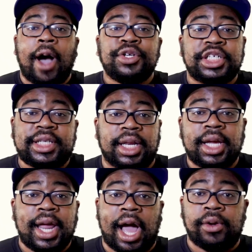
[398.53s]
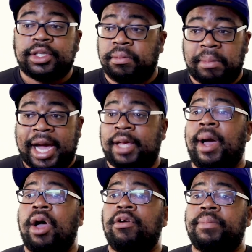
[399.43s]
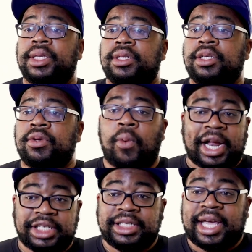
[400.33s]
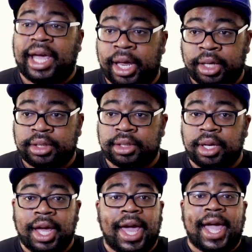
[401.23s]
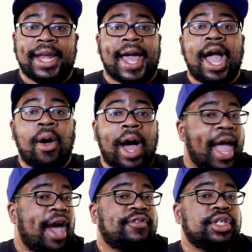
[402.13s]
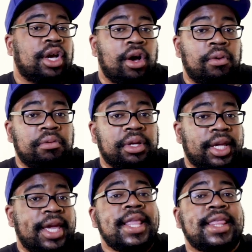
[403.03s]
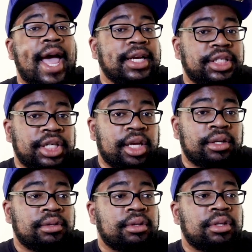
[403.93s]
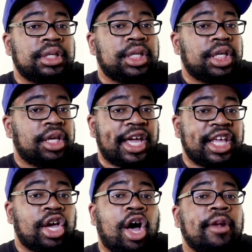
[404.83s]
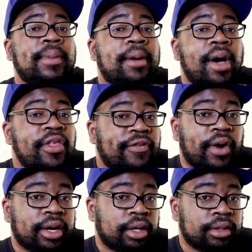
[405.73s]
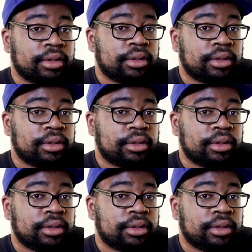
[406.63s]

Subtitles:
I was just sitting in the house, minding my own business, watching skate edits, and now I have to go get that shit. And he called me a motherfucker.